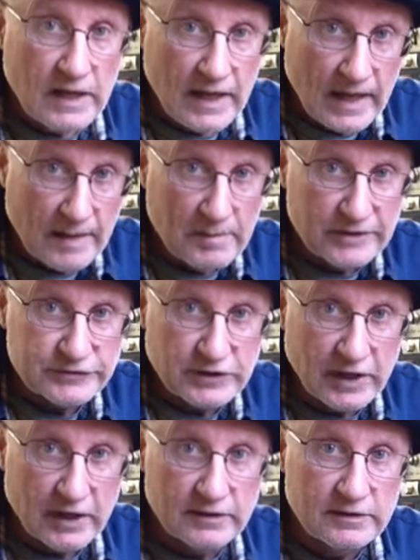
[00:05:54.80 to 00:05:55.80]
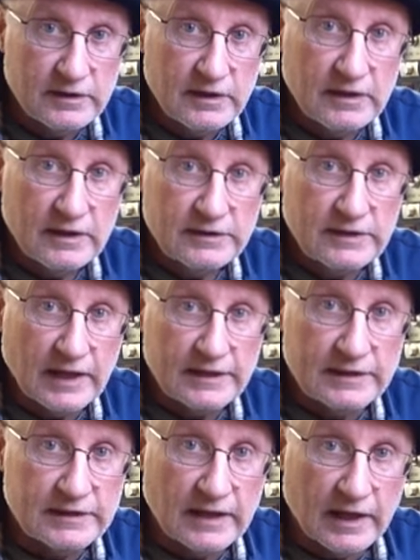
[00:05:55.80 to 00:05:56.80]
MSR
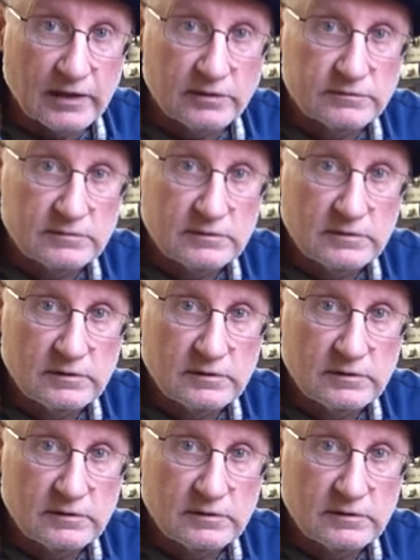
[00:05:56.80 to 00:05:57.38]
Titan Kettle,